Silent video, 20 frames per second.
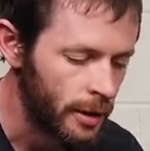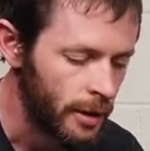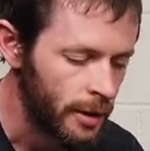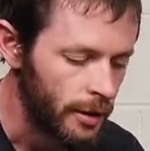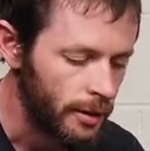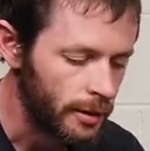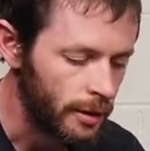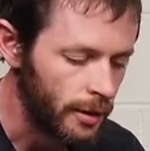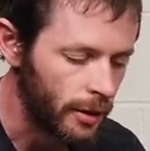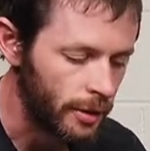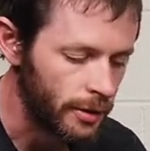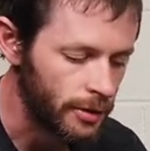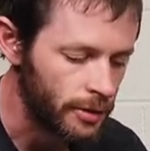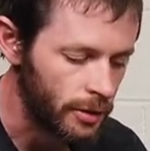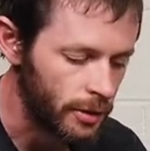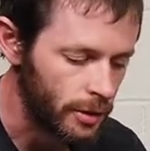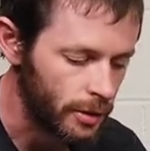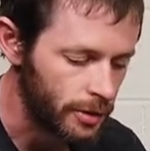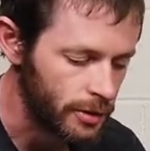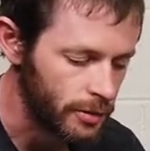the lights
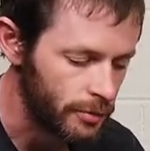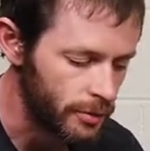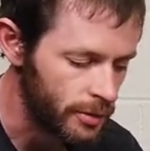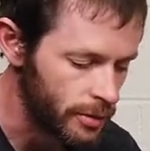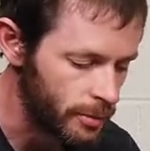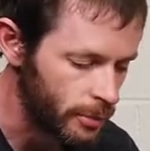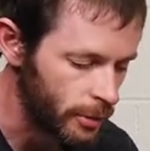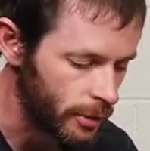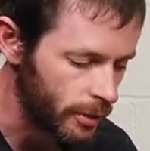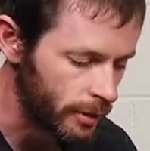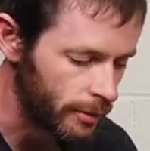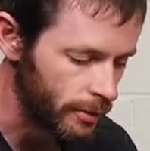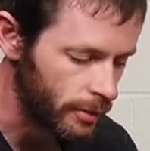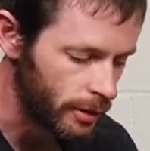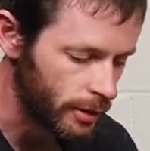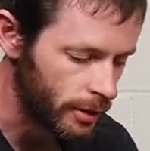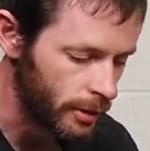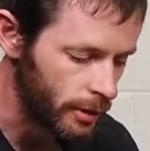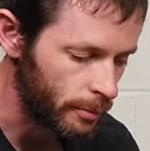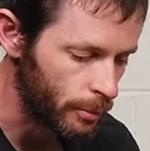are nice and visible and
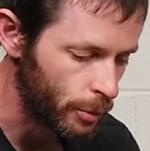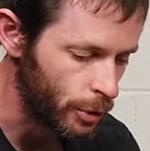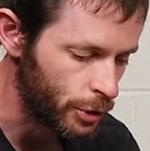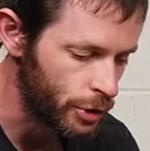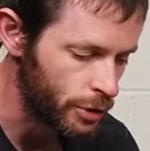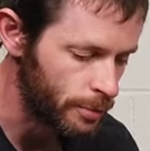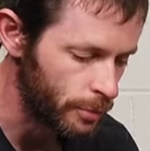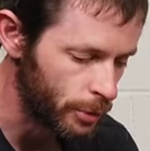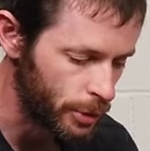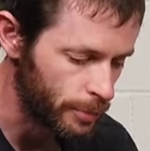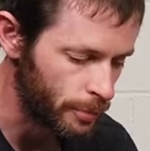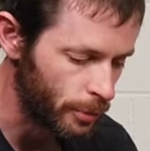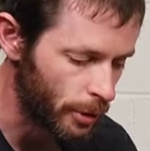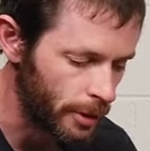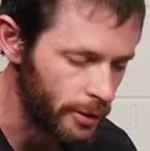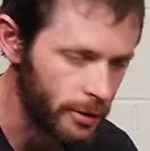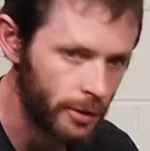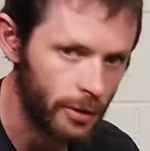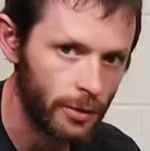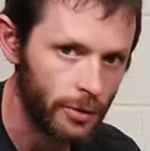everything, and much much
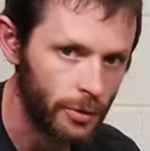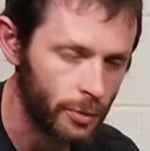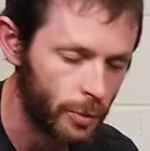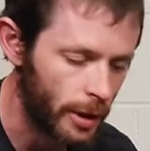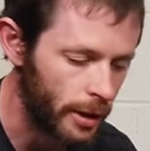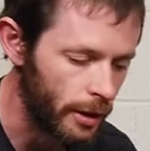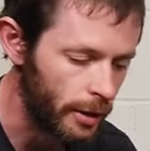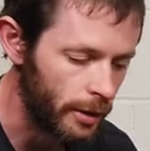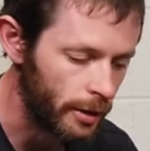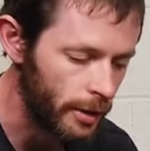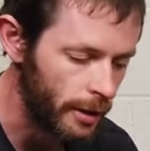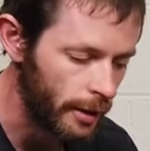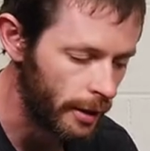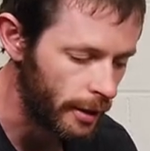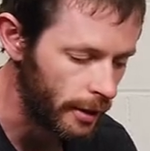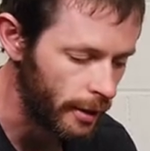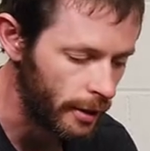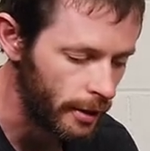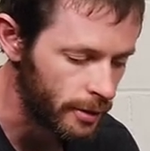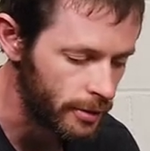brighter as well.
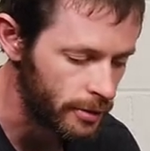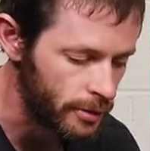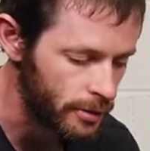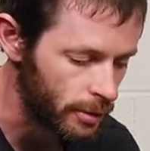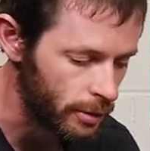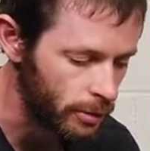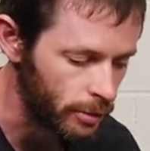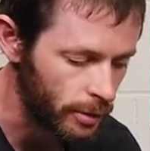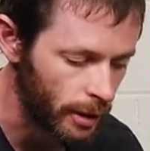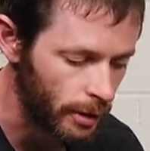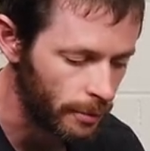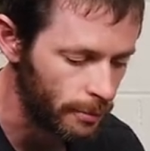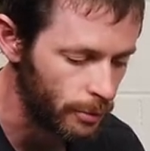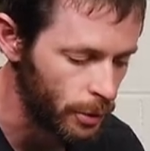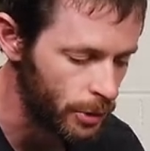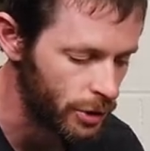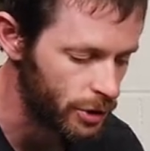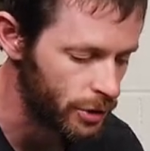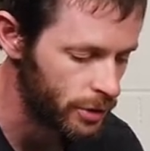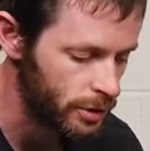Uh, so yeah,
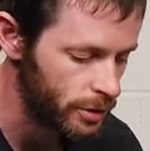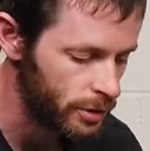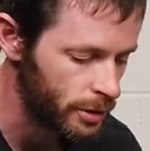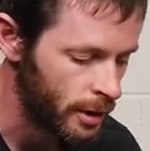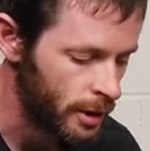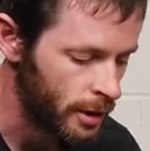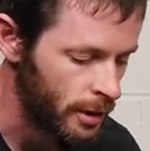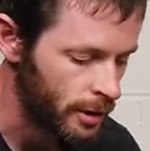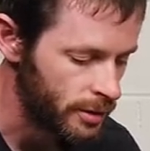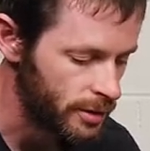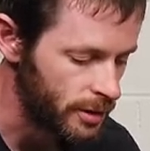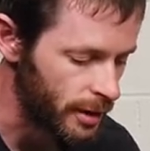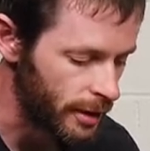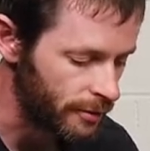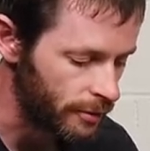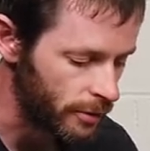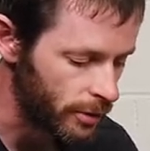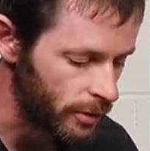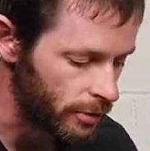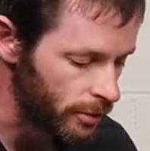much
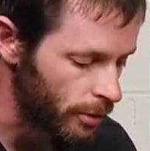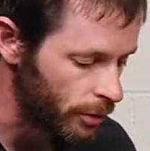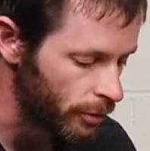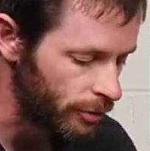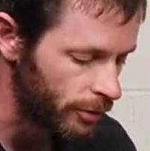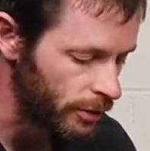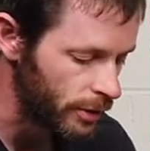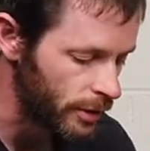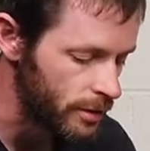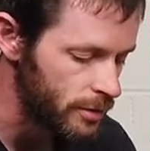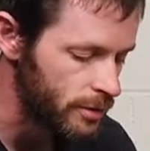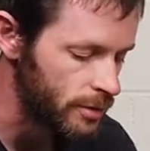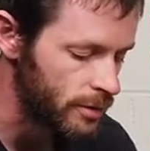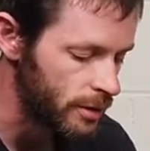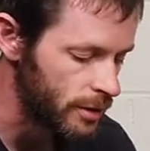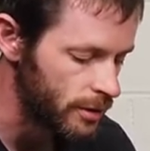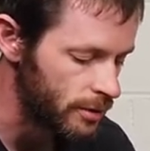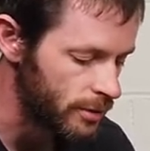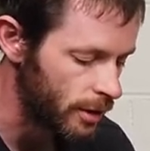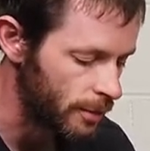safer. Go for these
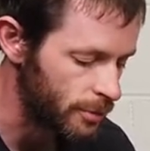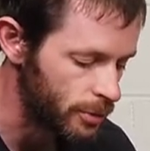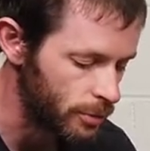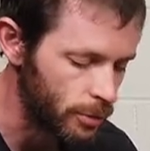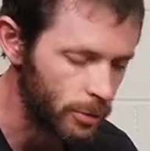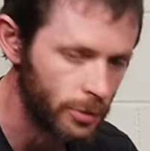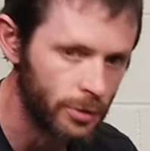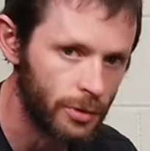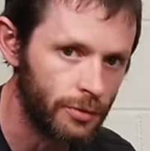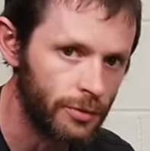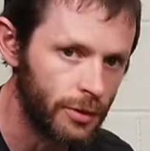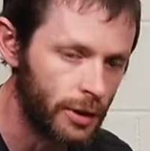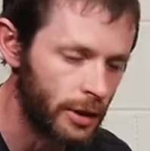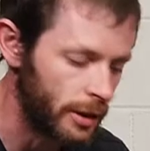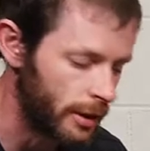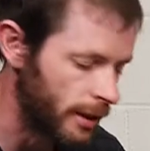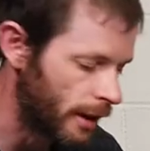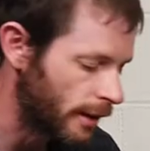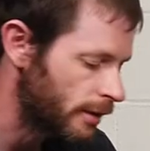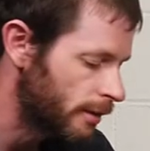these types of ones if you
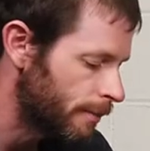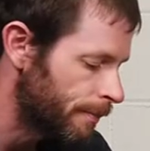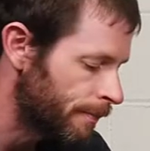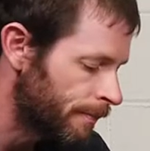can get them.